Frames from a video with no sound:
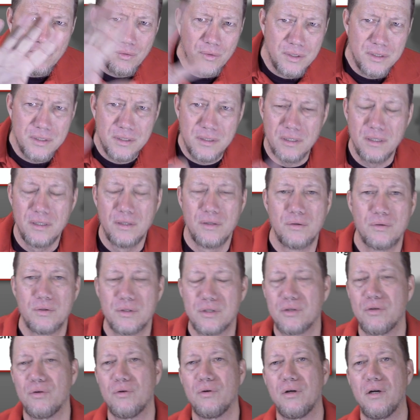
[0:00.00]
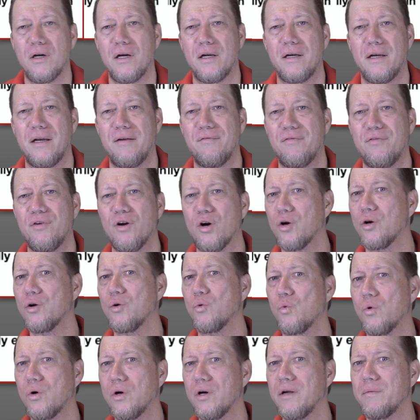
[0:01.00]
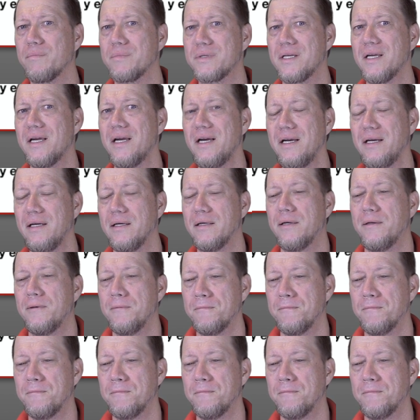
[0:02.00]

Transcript: What's going on? Have you heard a word I'm saying?